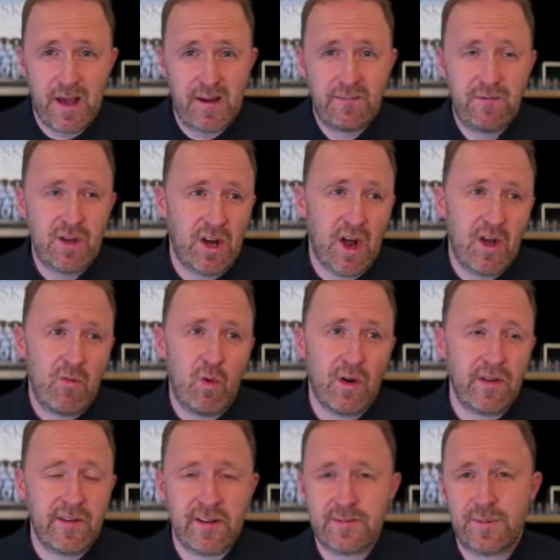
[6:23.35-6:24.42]
You know, one of
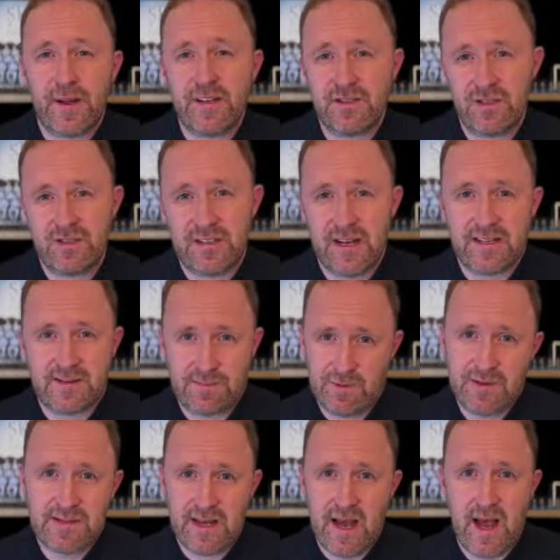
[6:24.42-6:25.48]
those players you're desperate
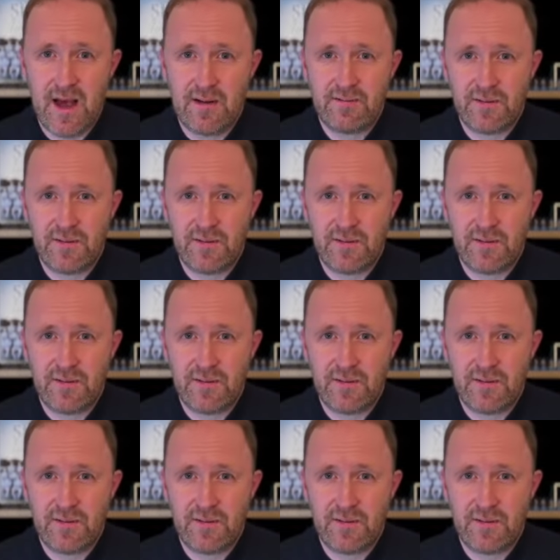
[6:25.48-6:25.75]
to have.